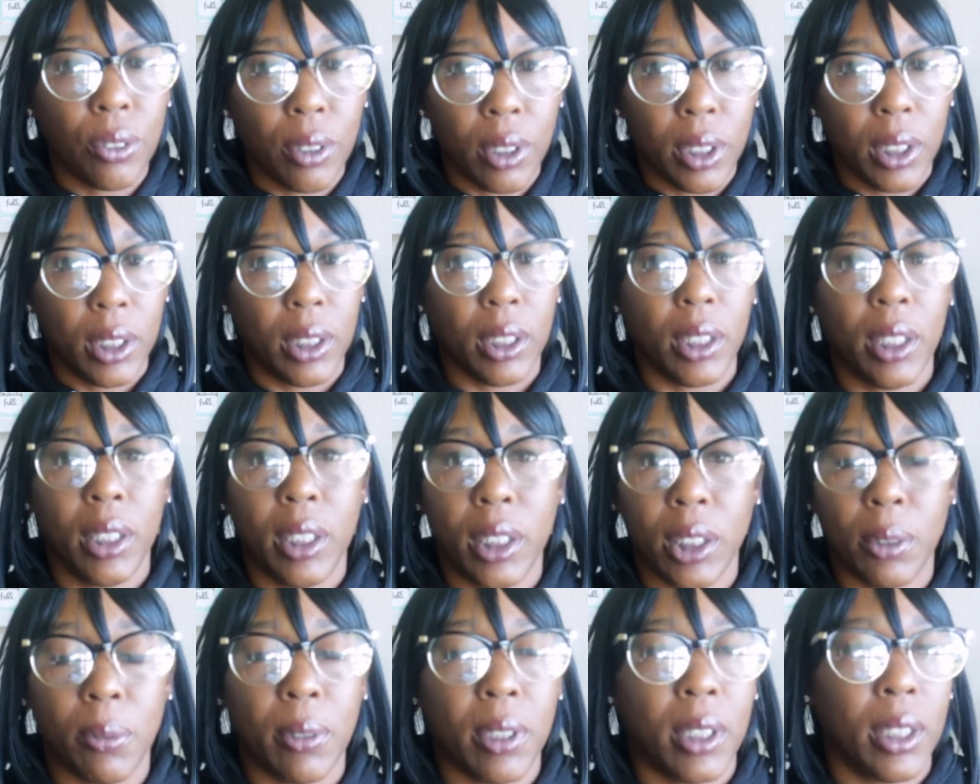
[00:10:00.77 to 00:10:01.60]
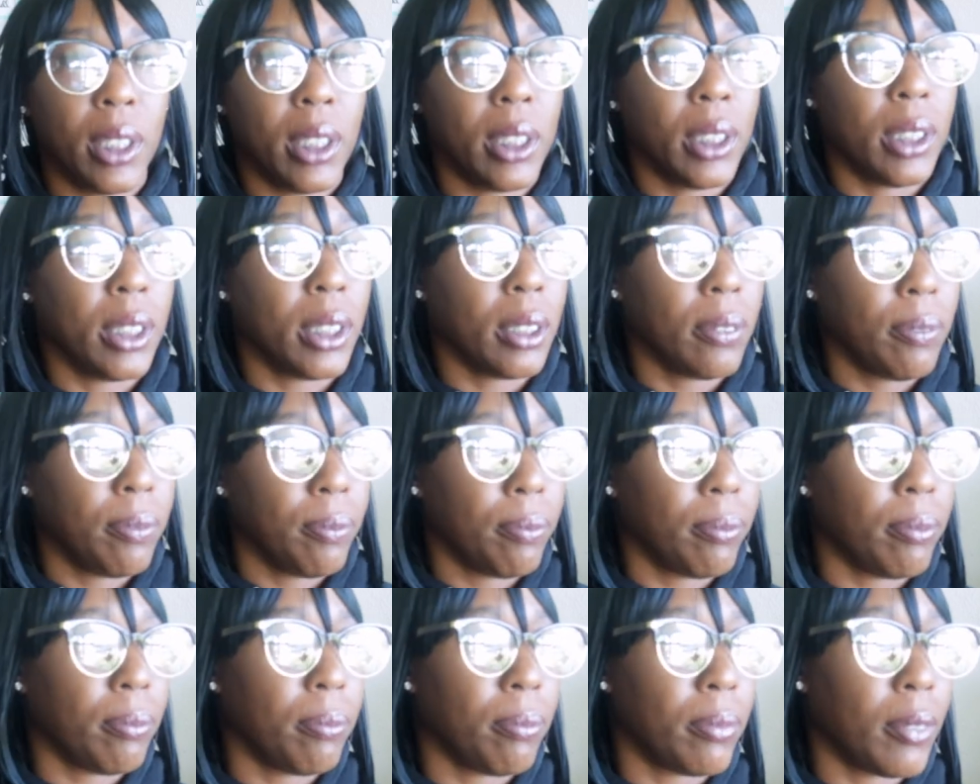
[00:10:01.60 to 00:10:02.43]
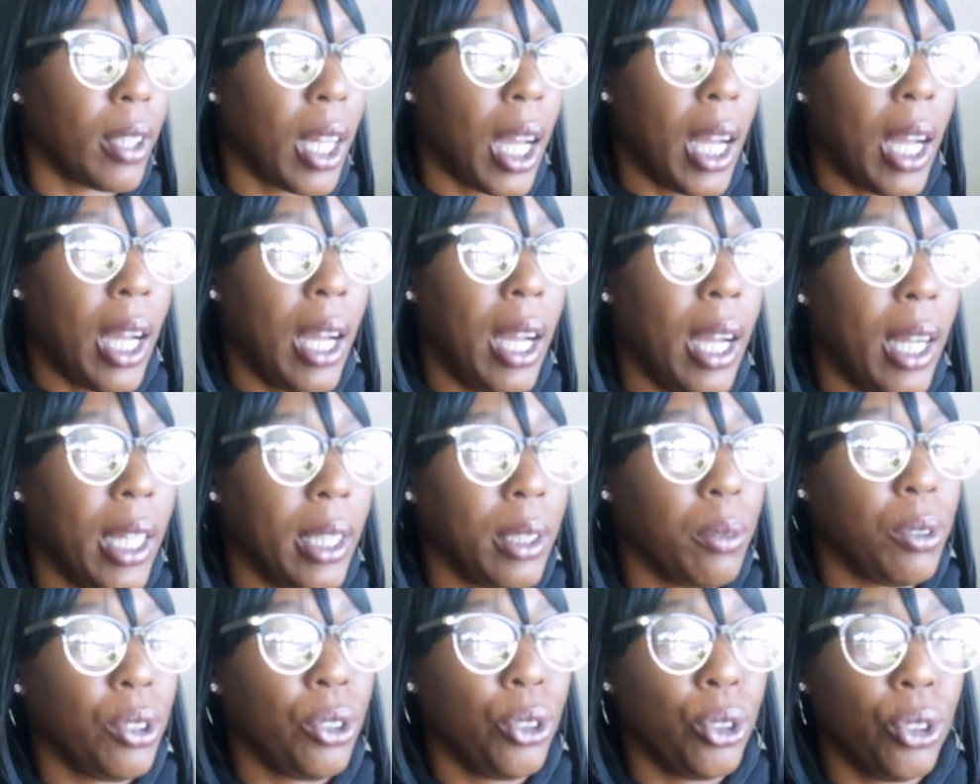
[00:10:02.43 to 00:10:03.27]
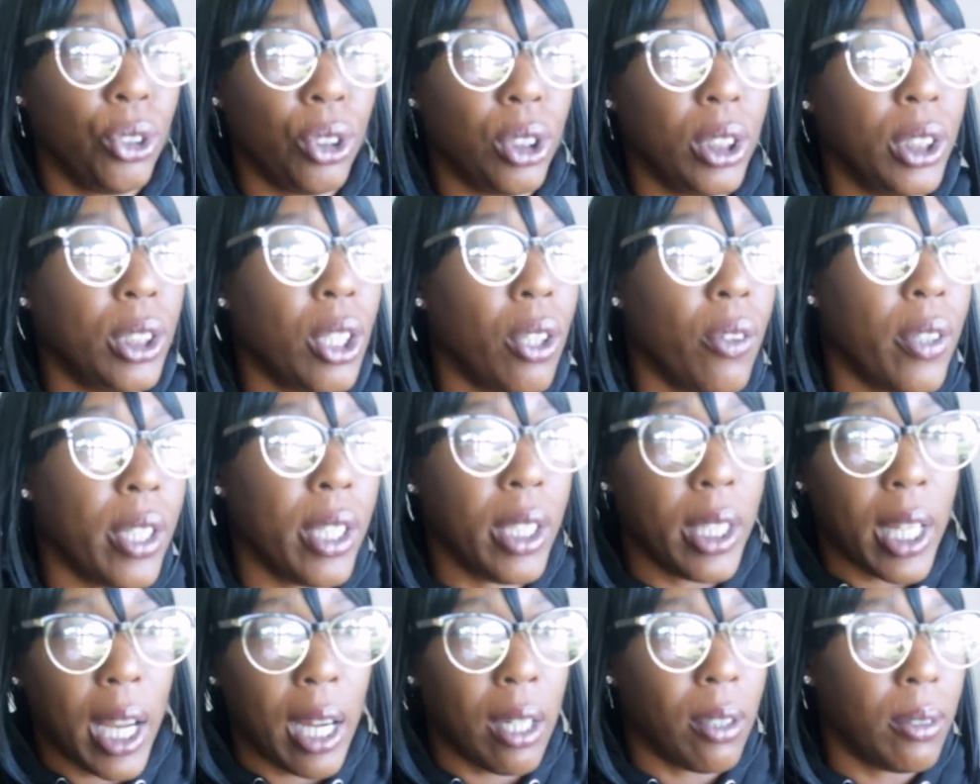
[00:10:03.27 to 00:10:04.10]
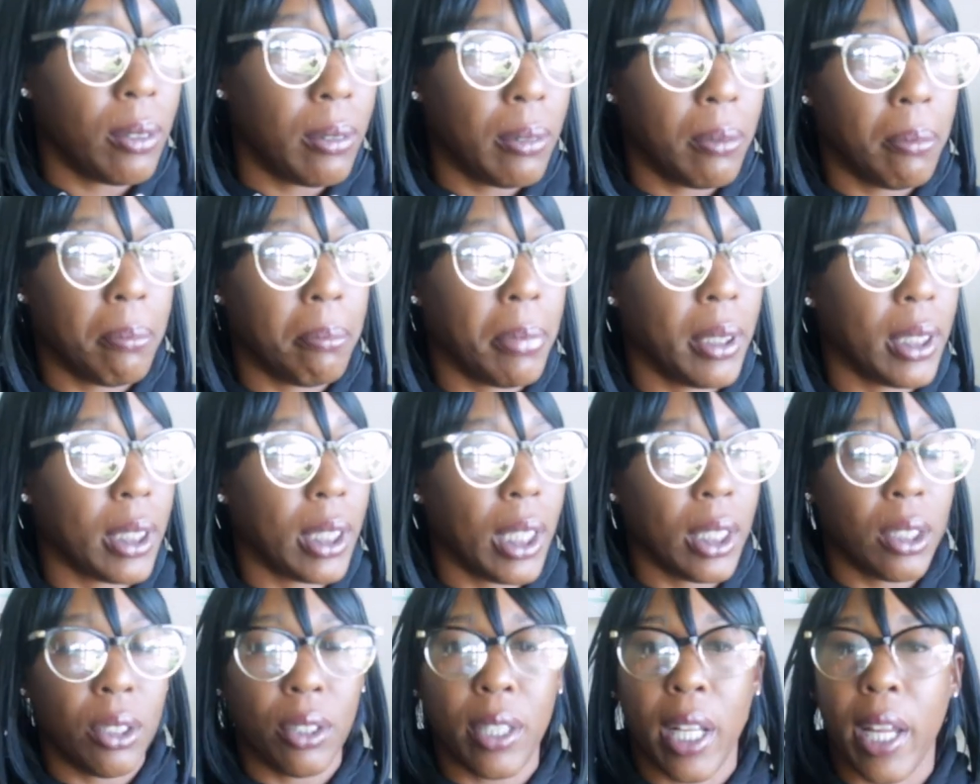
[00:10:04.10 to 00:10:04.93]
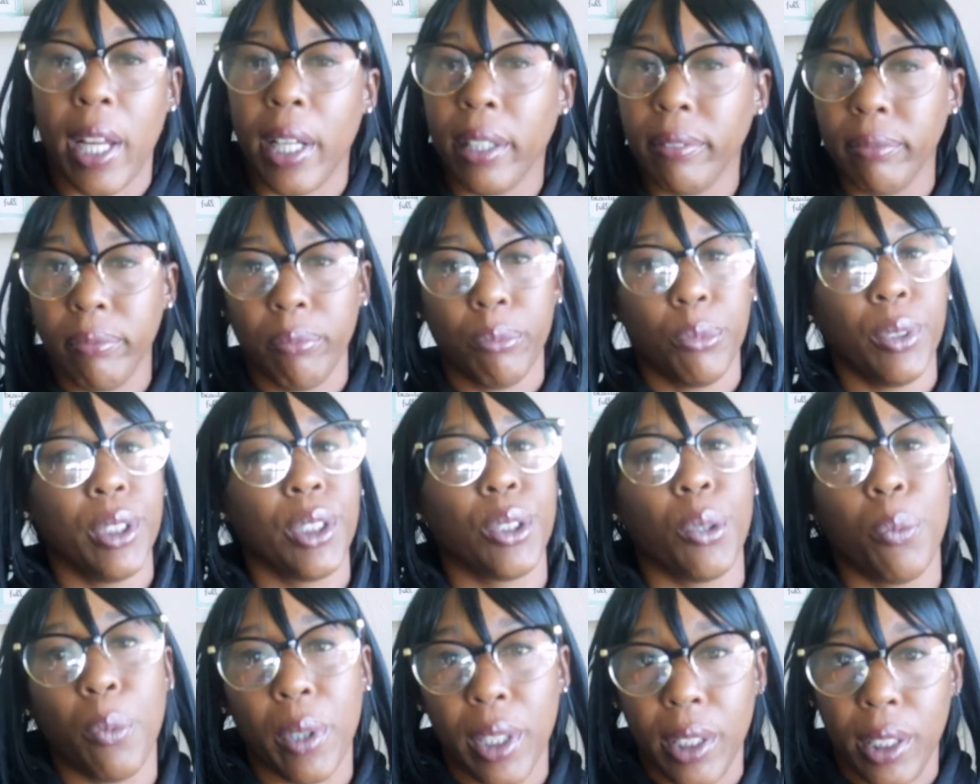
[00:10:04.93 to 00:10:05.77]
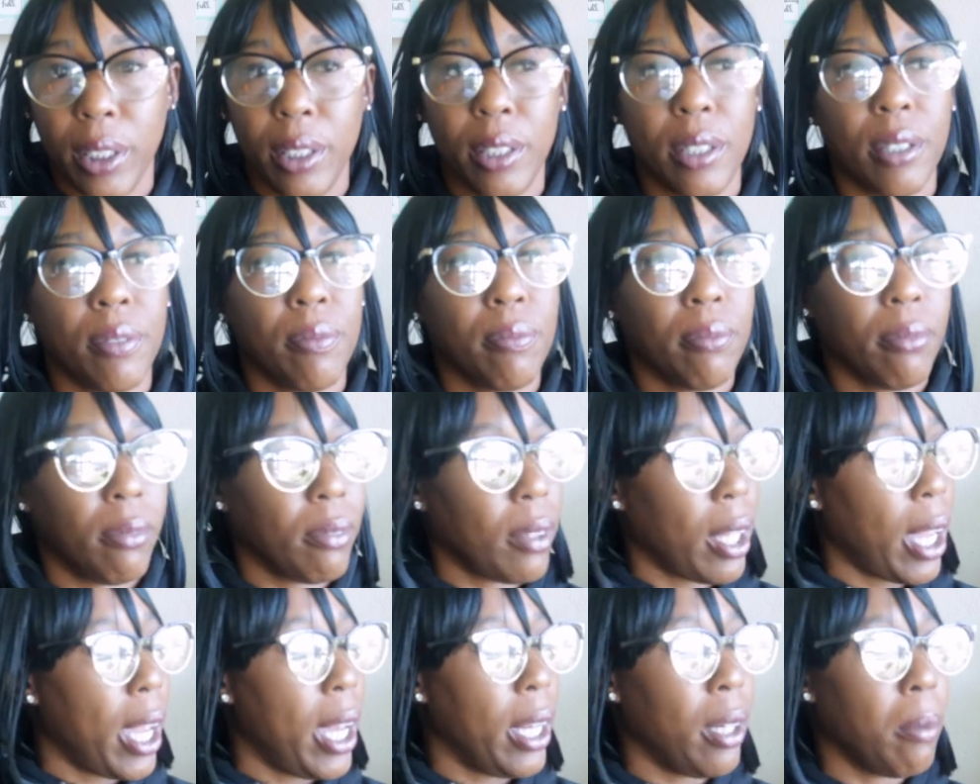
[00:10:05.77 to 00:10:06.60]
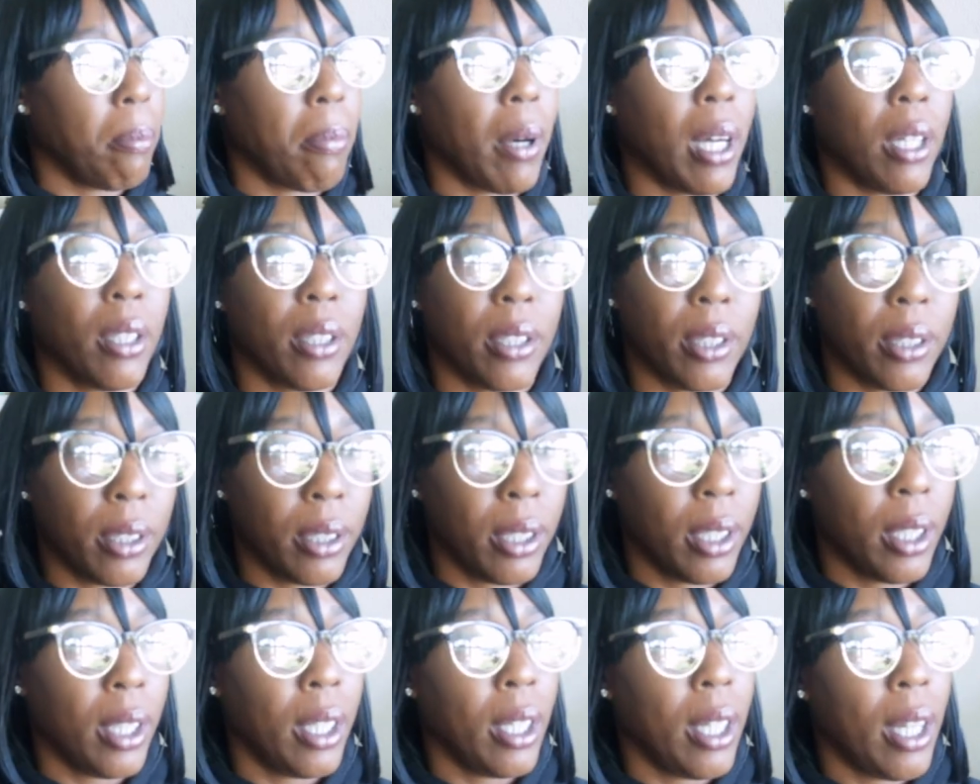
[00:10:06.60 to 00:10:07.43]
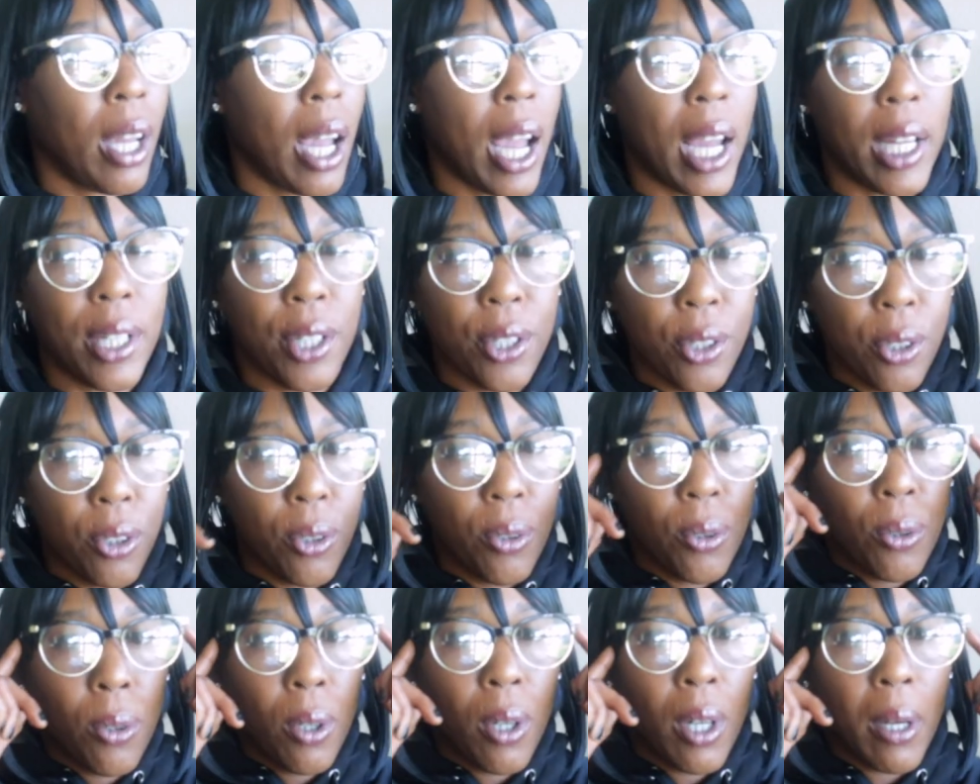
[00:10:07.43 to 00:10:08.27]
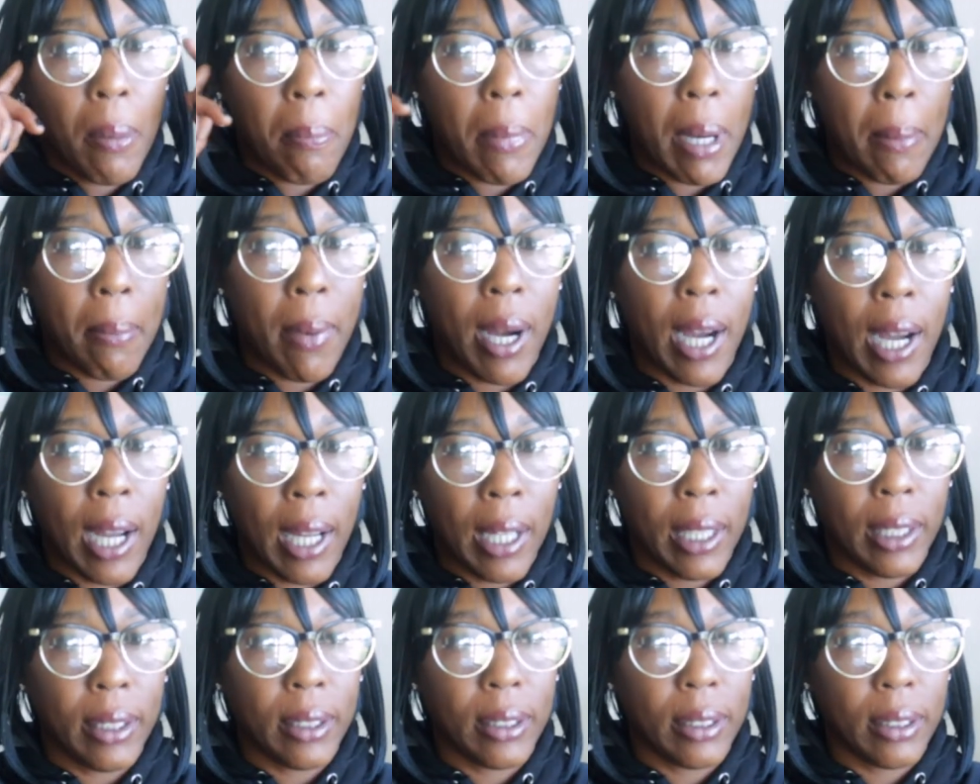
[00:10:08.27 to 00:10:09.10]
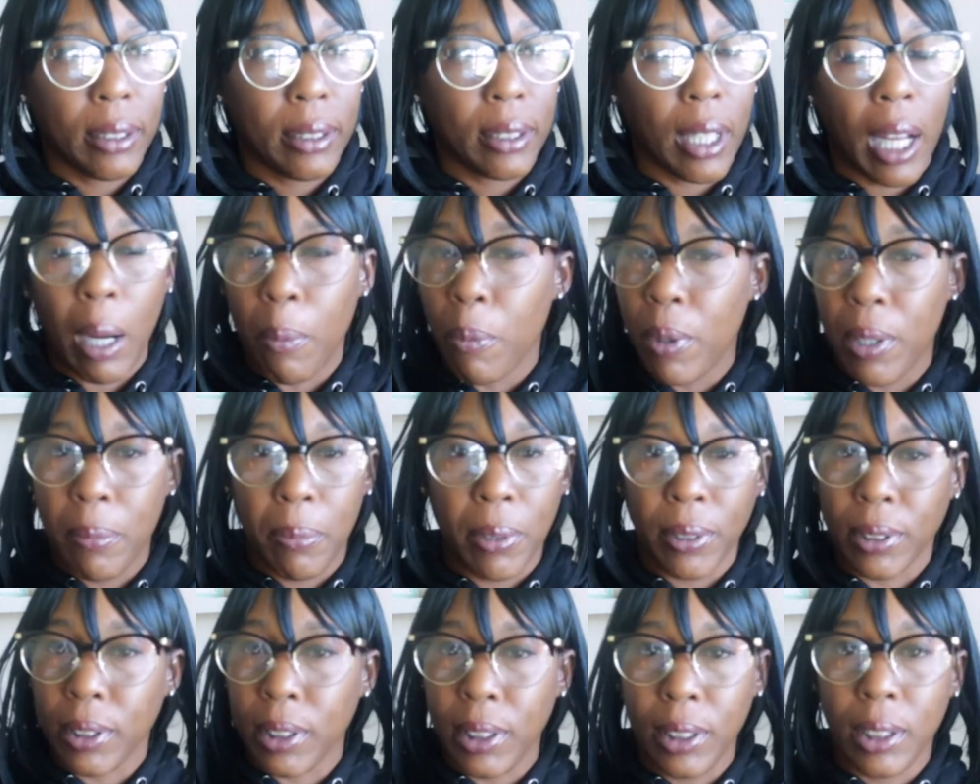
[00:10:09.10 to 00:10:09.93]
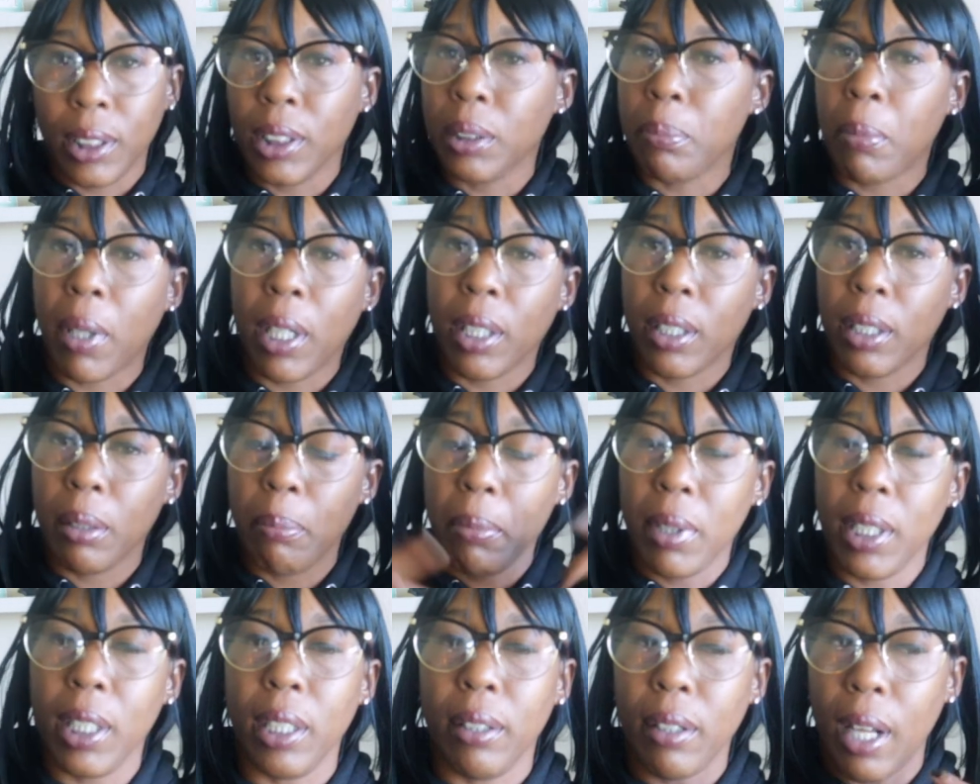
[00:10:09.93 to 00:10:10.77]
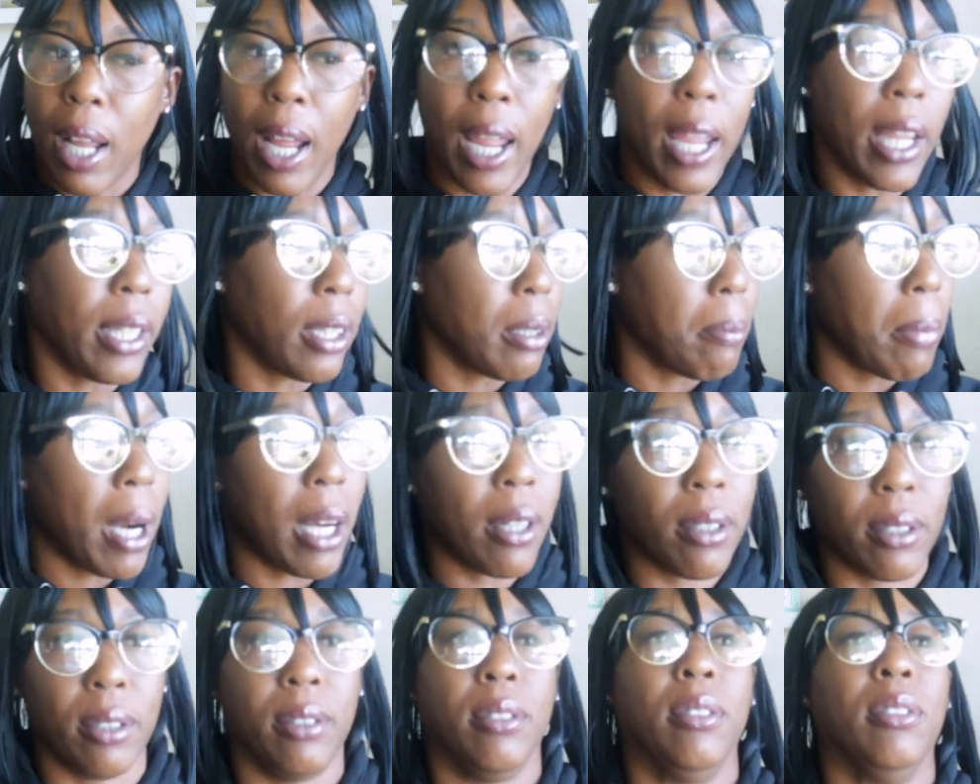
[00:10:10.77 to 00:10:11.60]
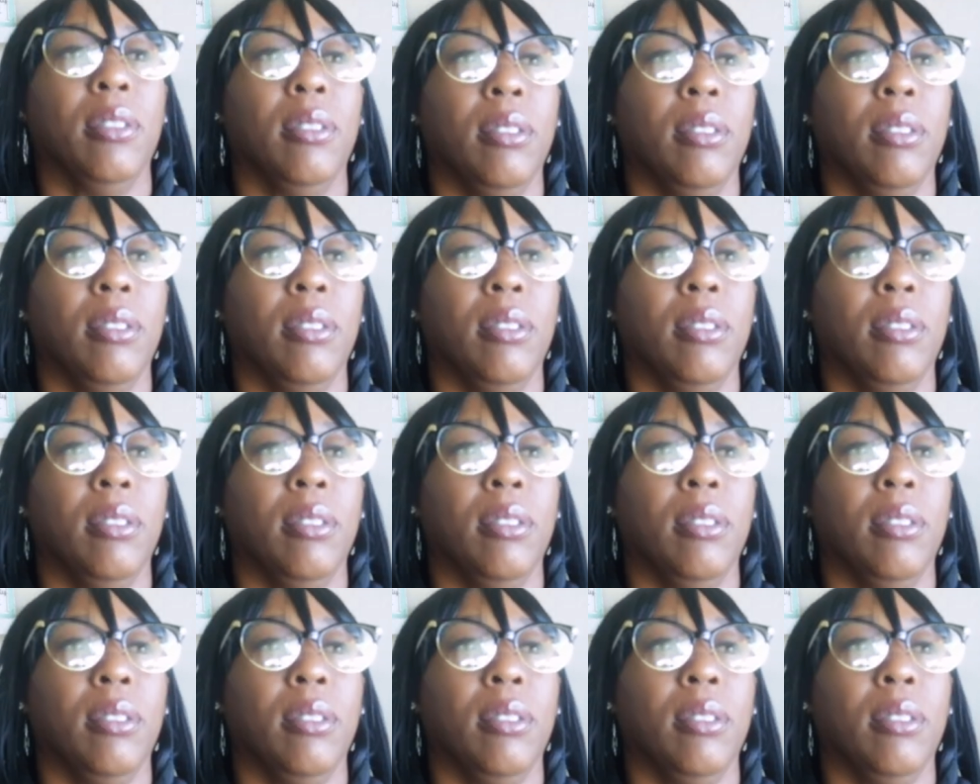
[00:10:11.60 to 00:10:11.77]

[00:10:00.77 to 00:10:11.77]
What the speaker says: you eat. It is what it is. I usually don't eat out, but the other day went to Wendy's, had a burger. I knew my mind, I wasn't supposed to eat this burger, but I ate the burger.